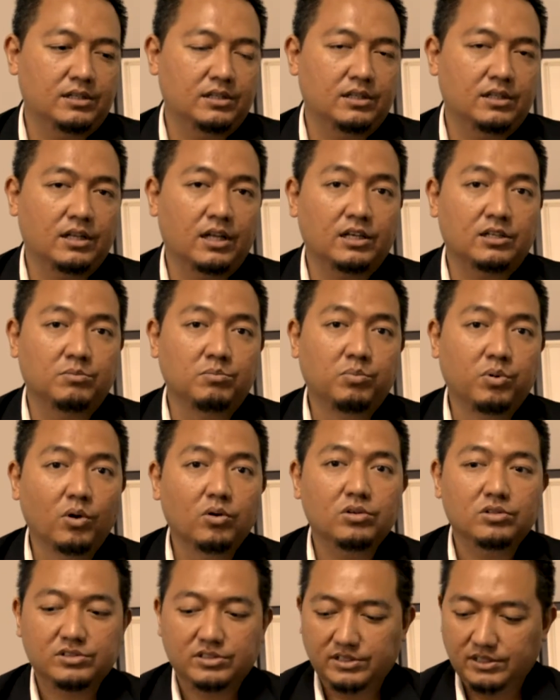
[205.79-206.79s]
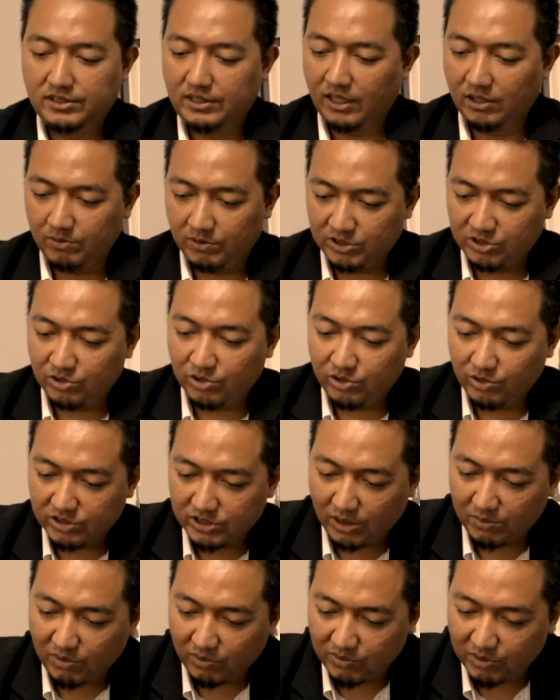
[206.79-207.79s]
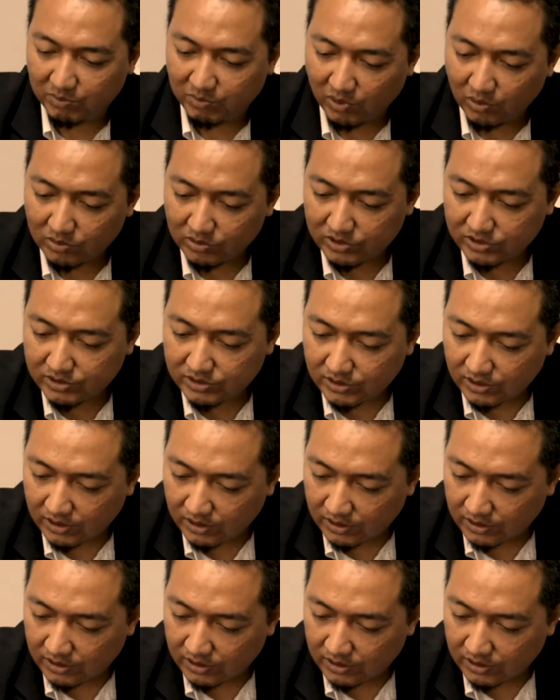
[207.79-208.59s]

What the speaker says: like books, and I will show you some of the books.